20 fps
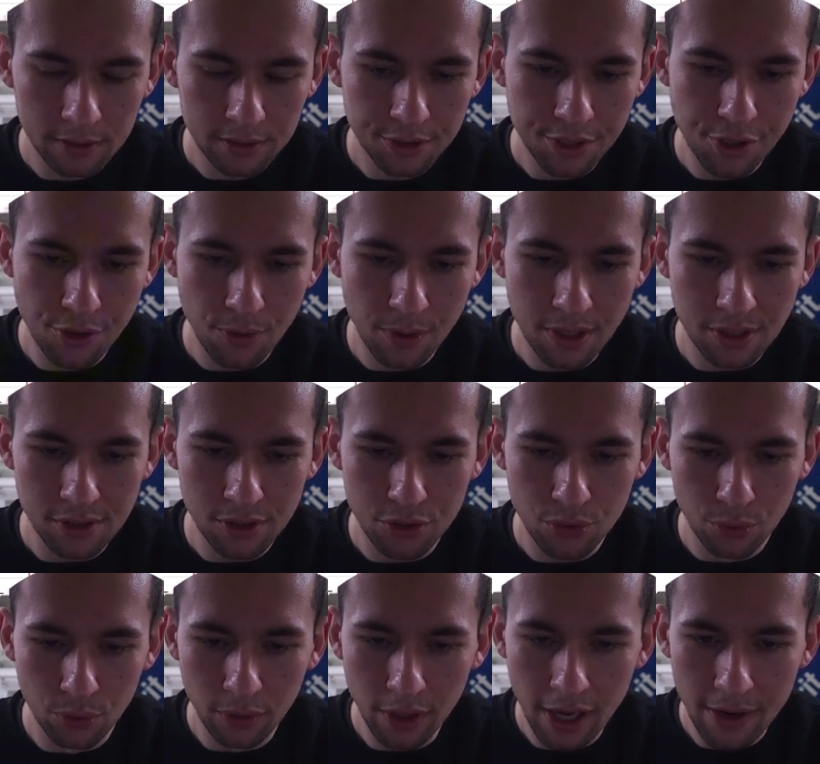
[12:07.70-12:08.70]
Decrease the
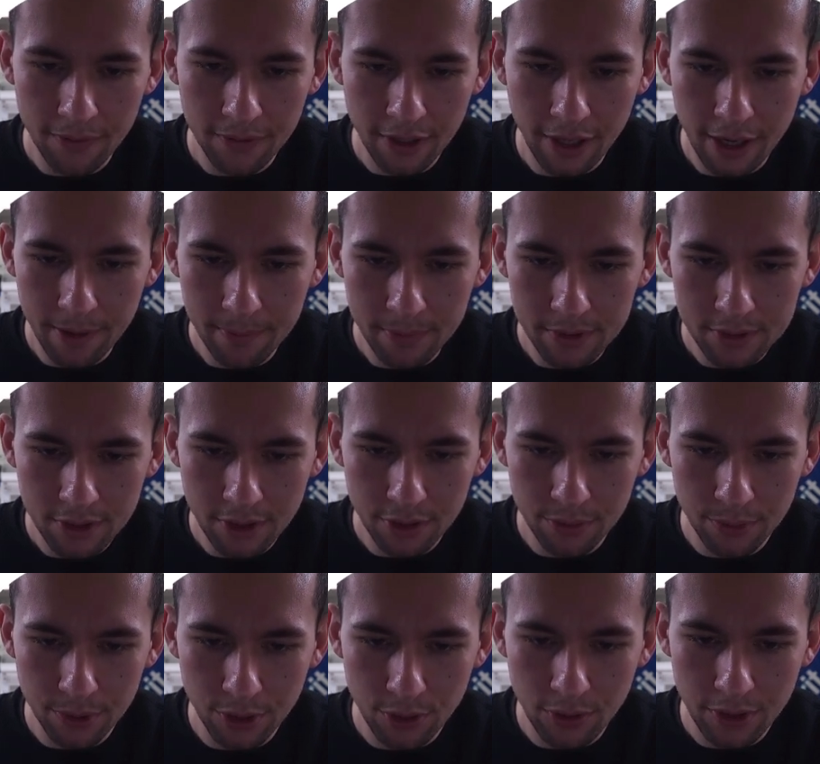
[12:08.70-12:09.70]
tool lifetime, it's going
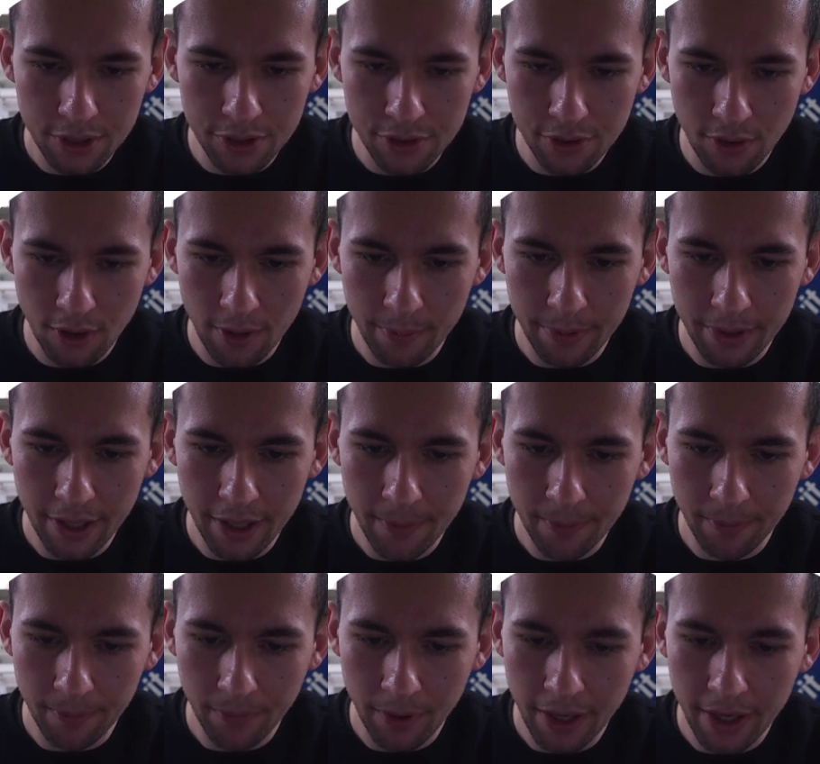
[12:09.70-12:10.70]
to increase your
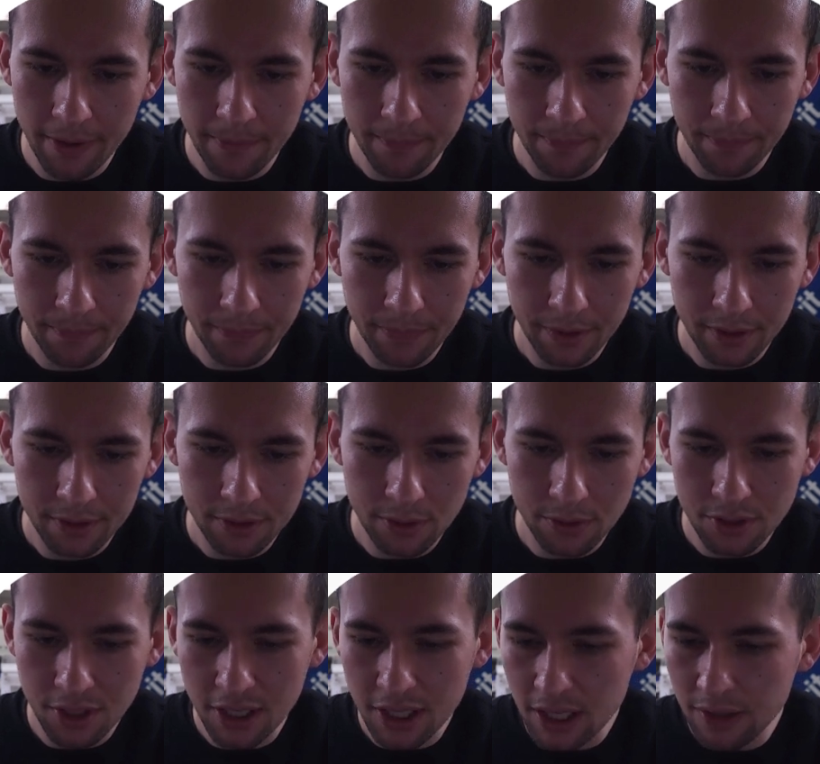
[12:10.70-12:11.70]
RPM, right? So
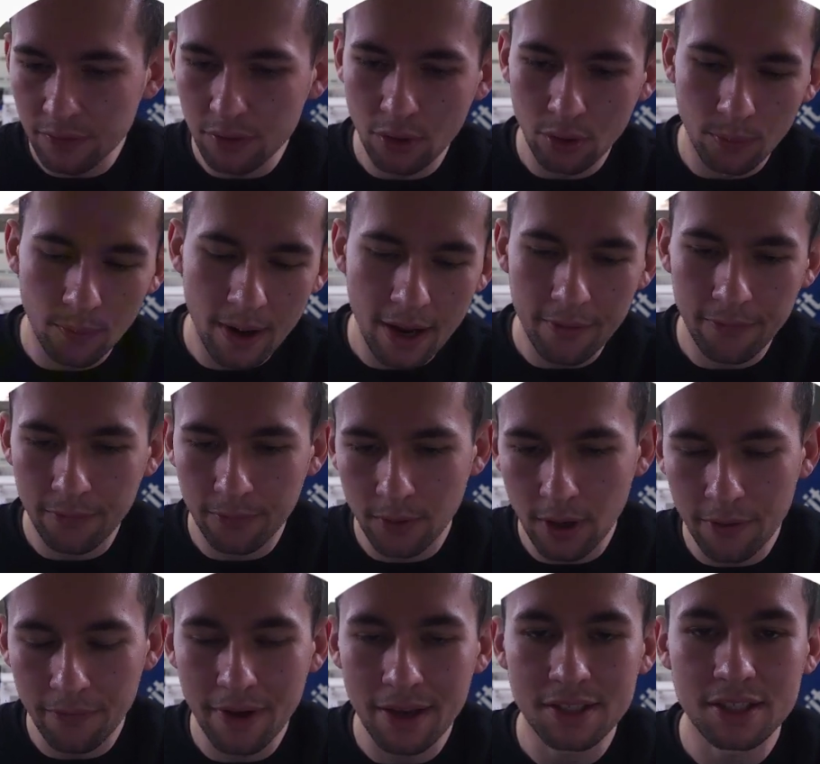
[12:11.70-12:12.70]
it's going to give you a
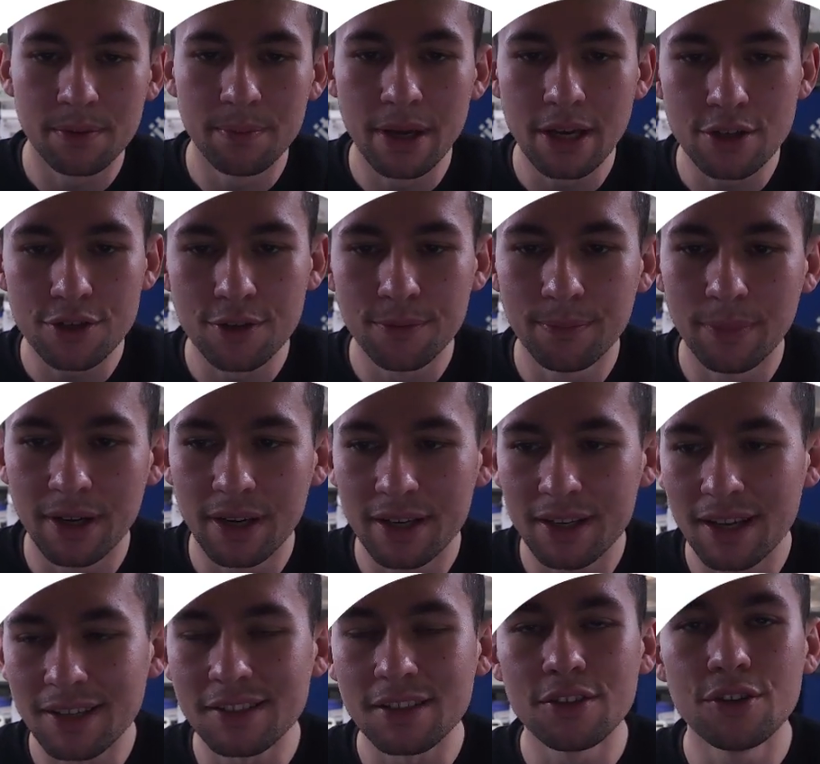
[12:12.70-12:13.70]
rough estimation, but it
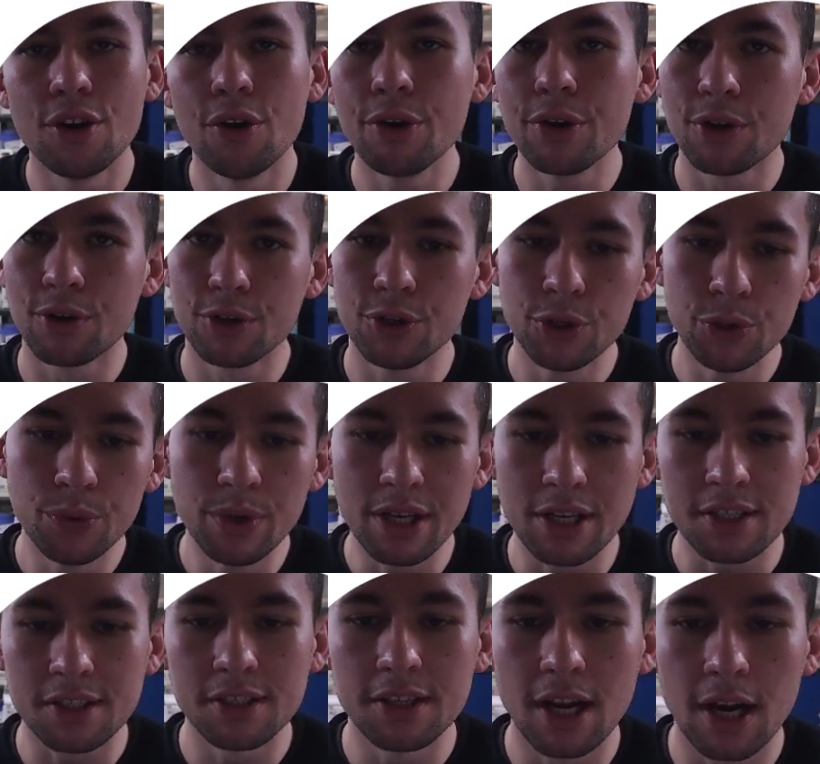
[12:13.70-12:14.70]
doesn't know your
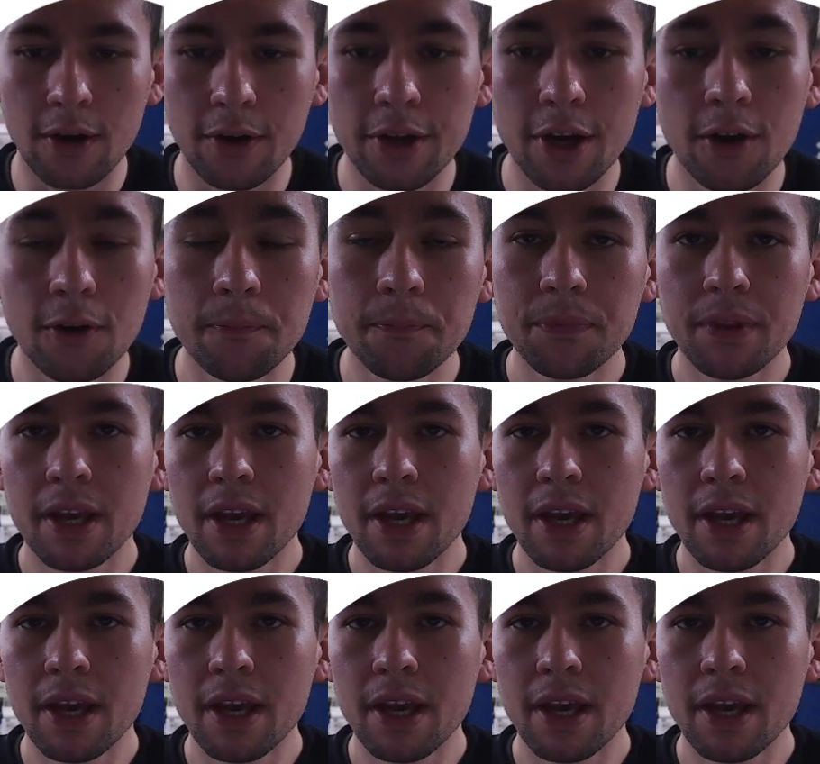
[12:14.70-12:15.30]
unique scenario.